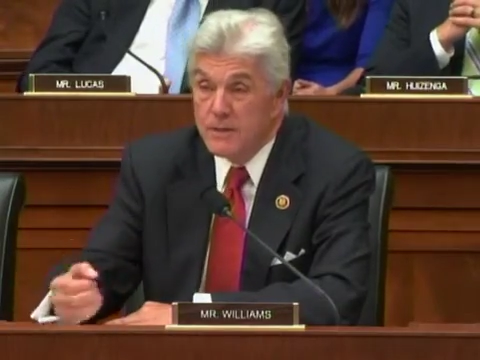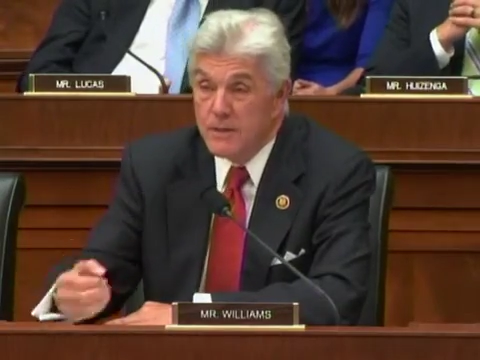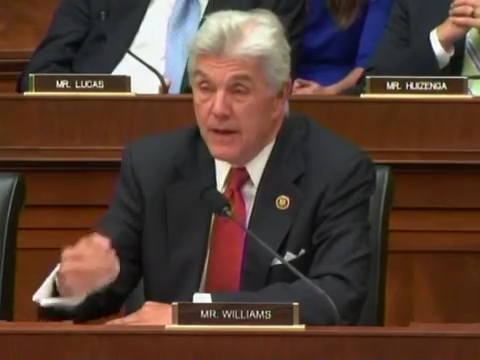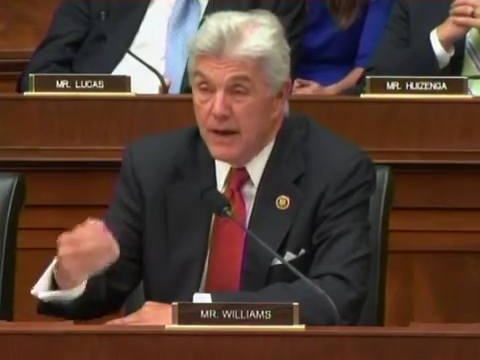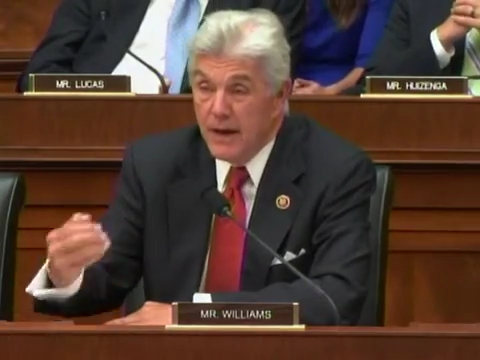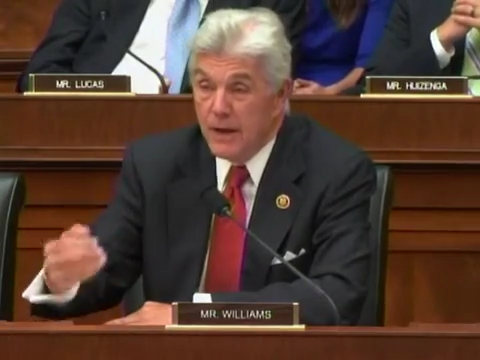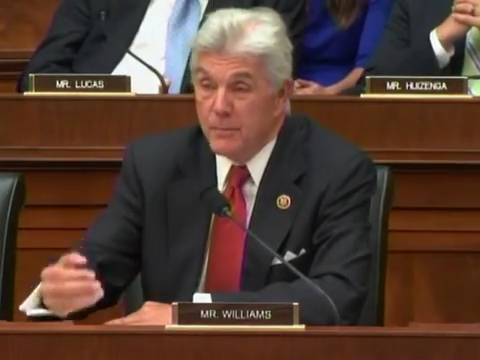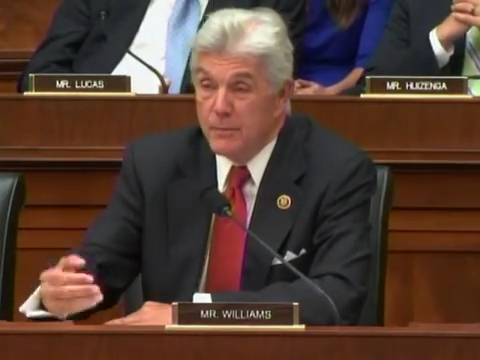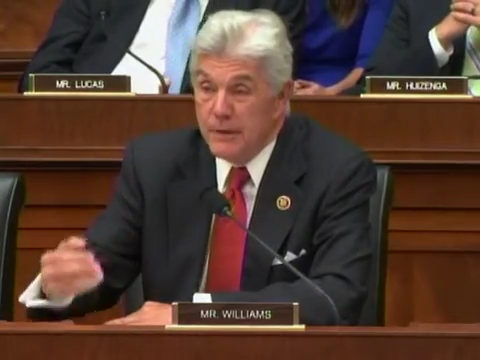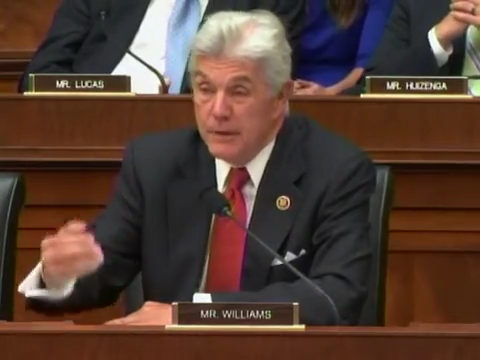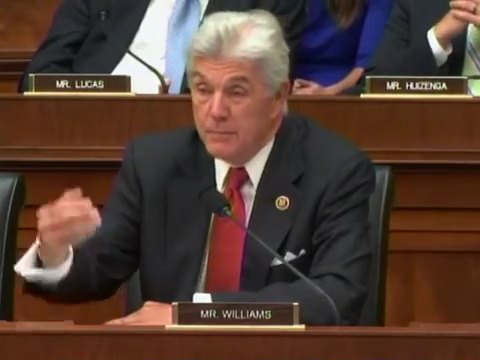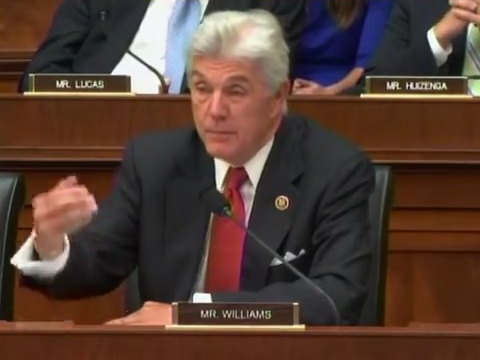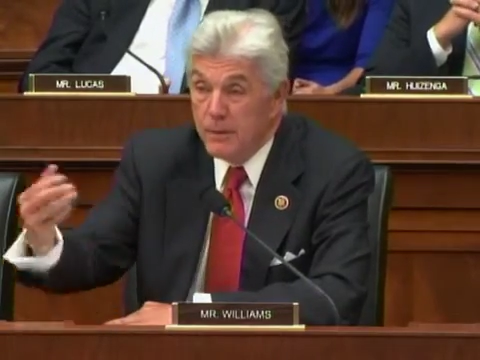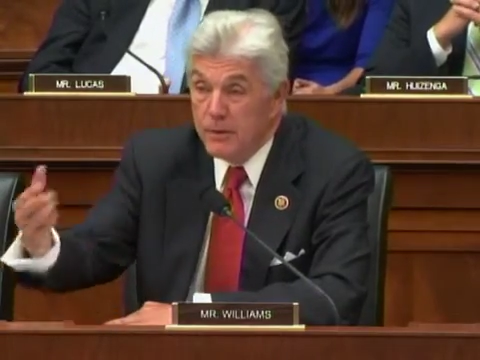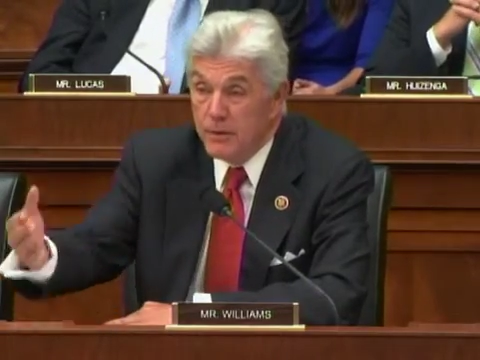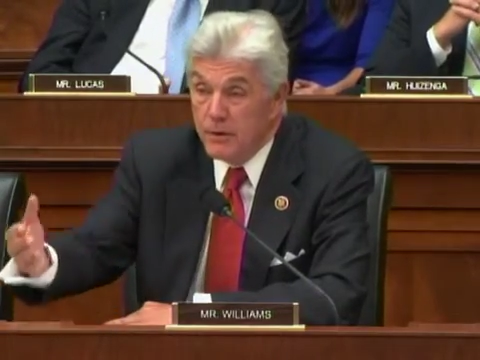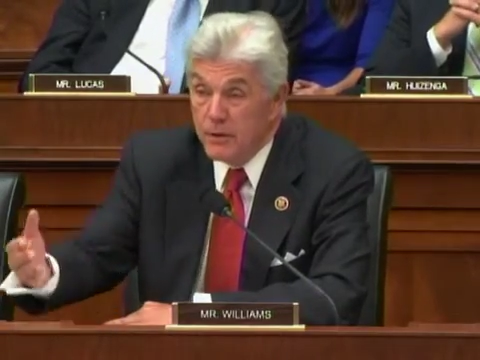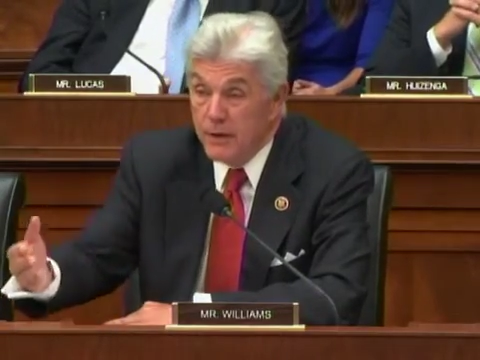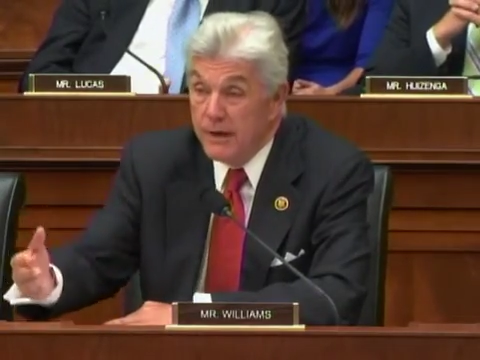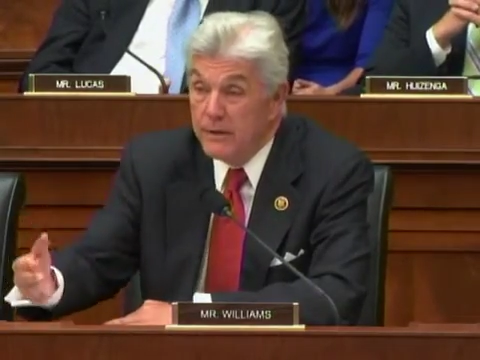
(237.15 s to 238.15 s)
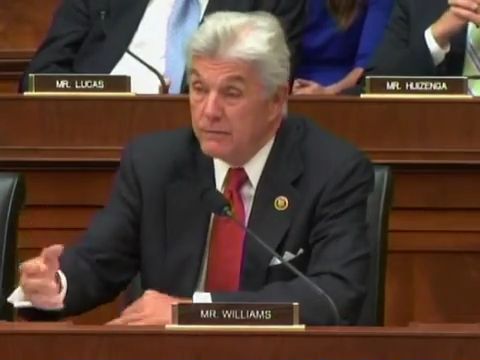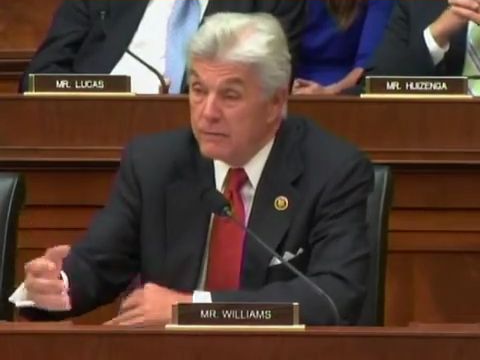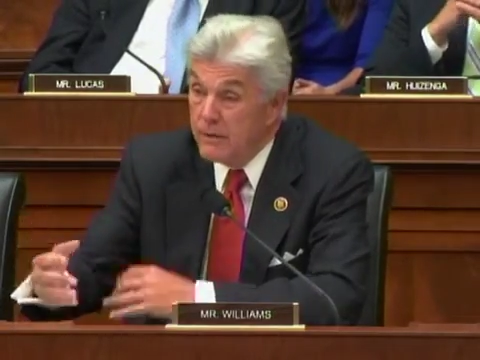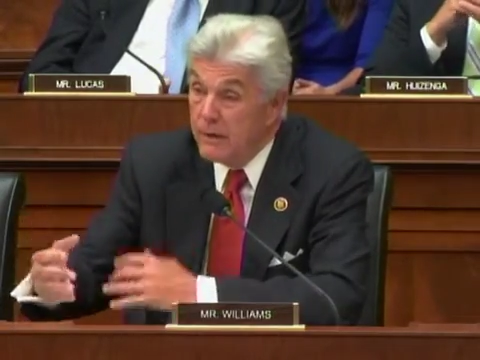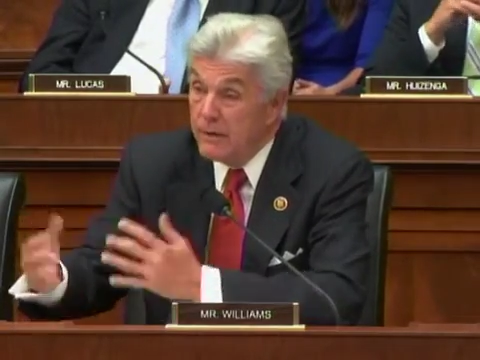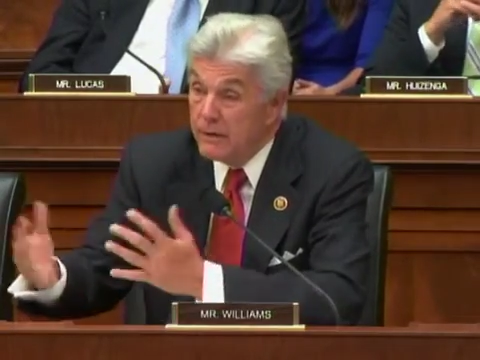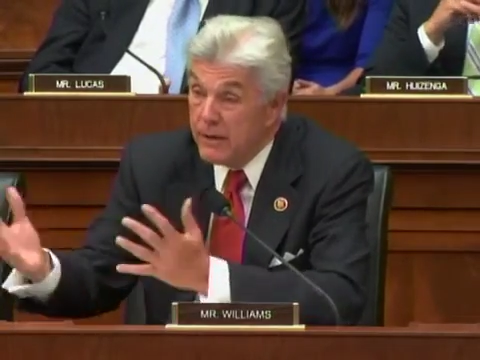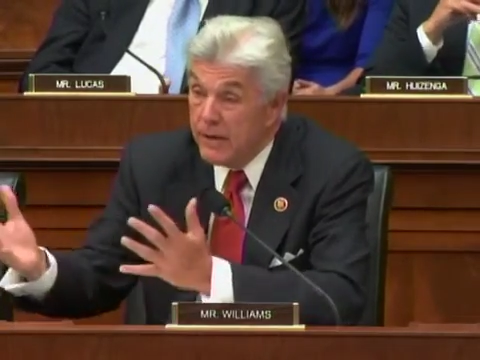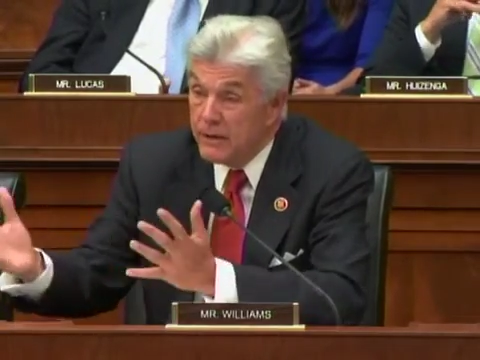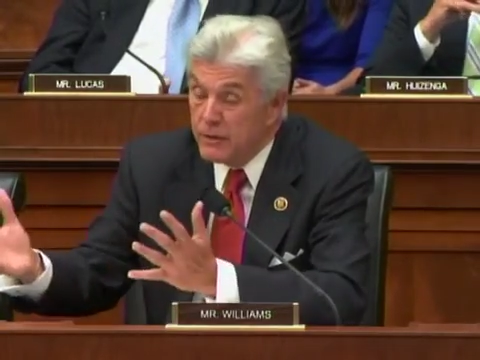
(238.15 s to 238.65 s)
to hire people
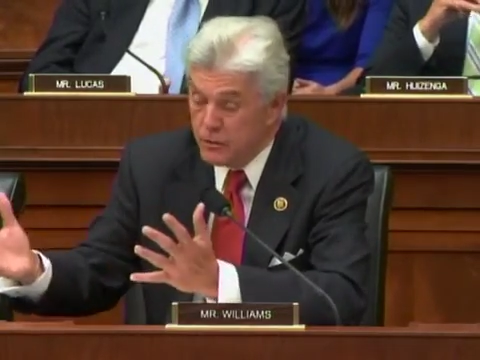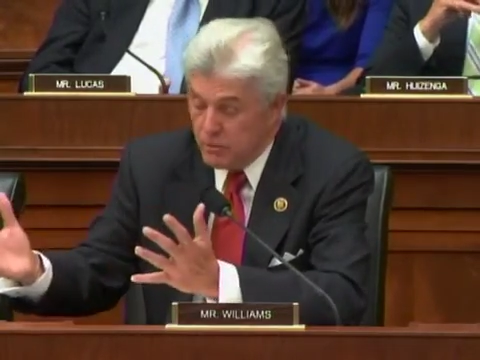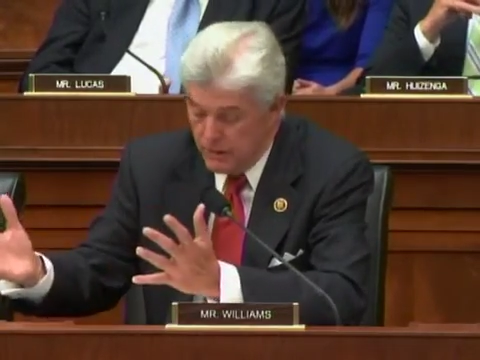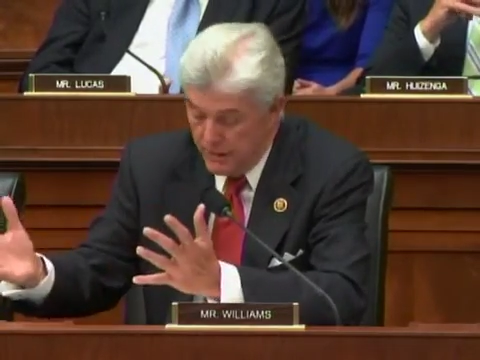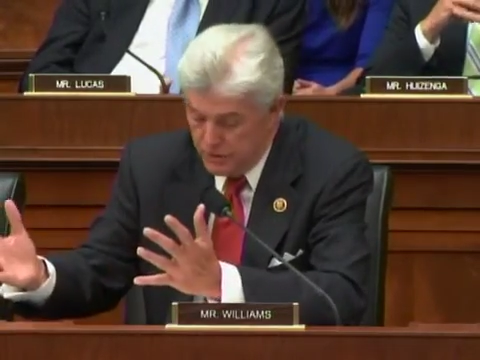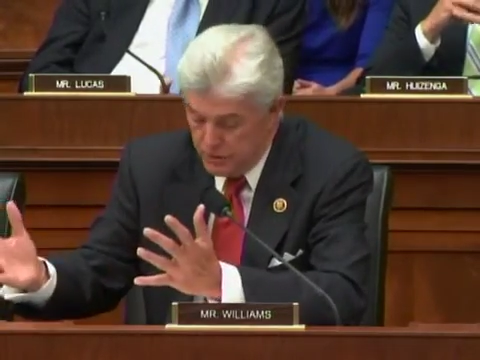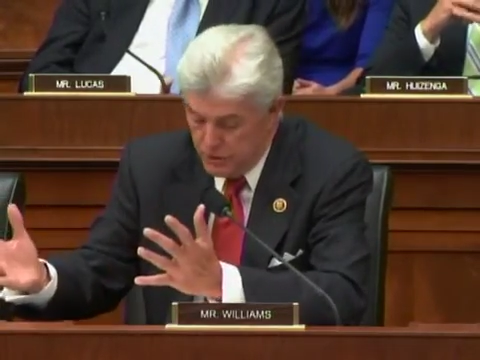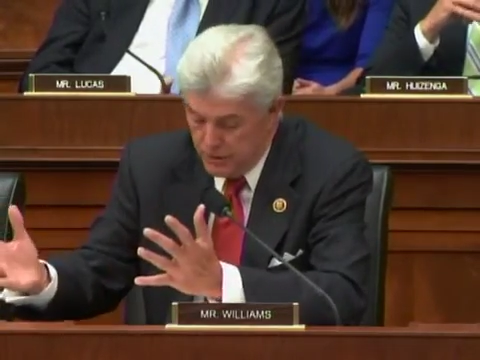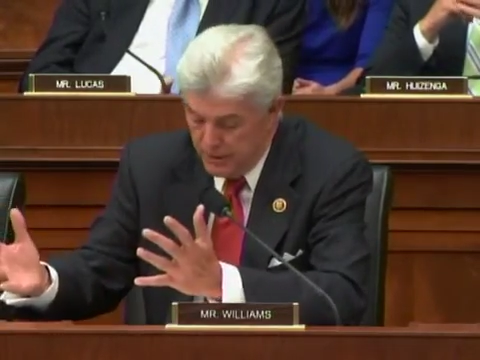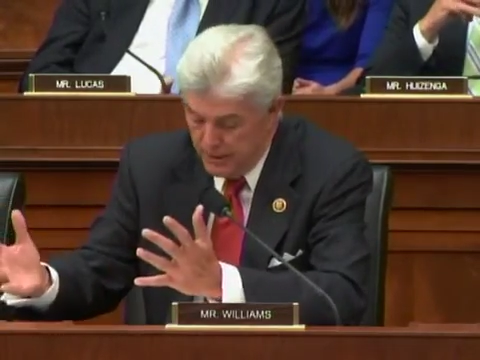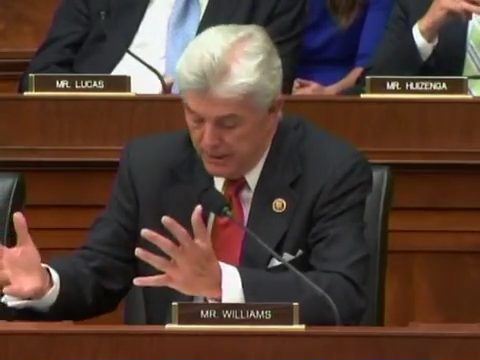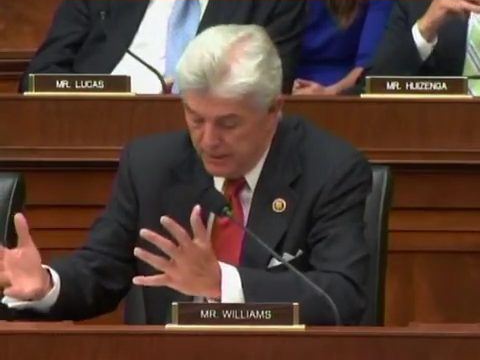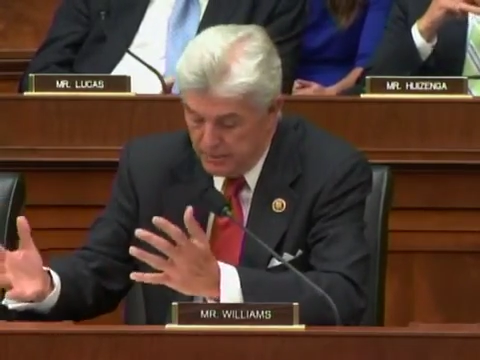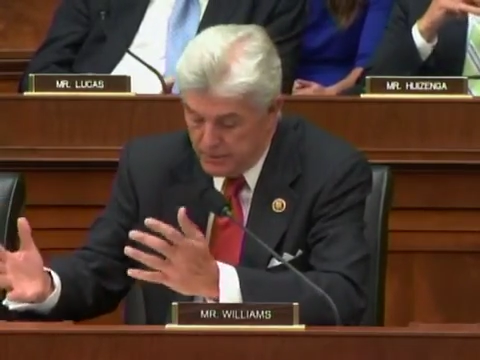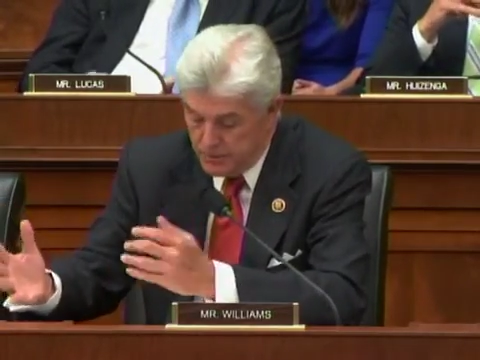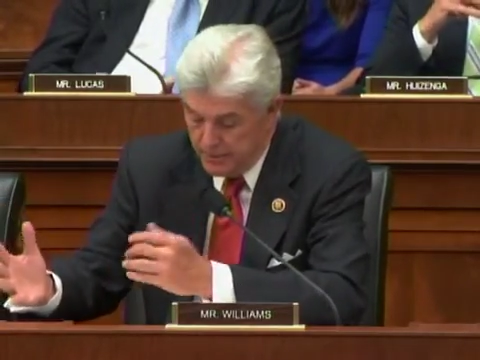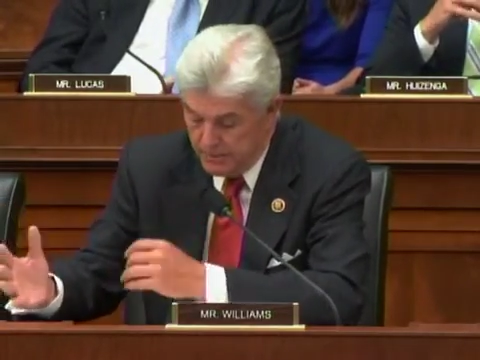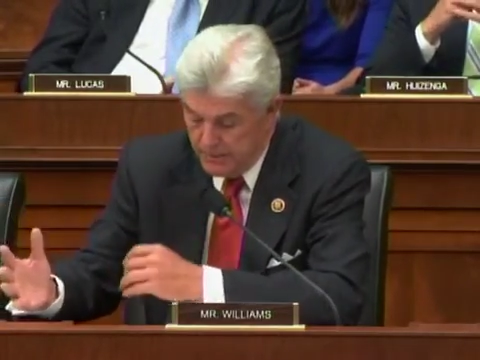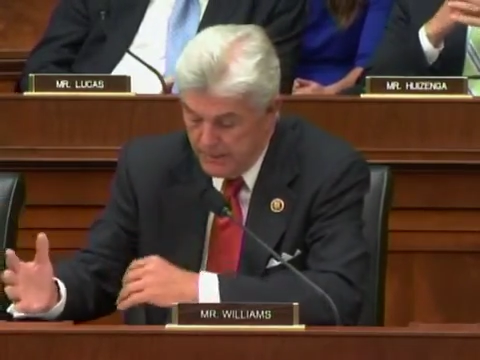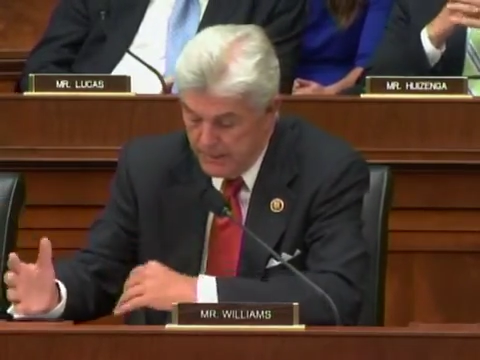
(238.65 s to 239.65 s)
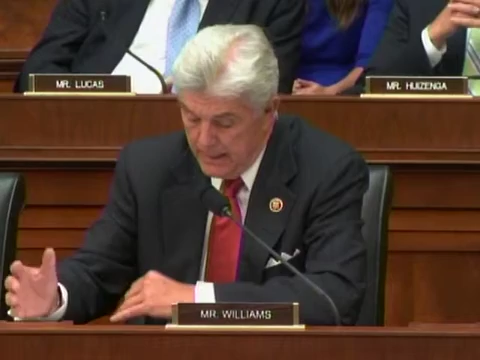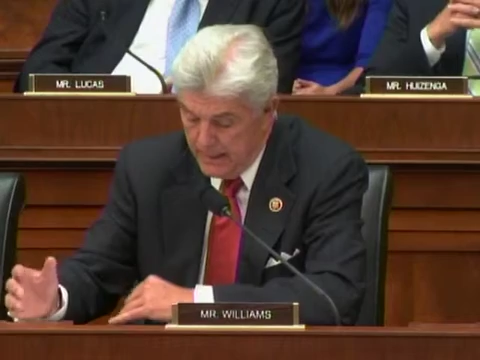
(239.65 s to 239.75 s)
and create jobs.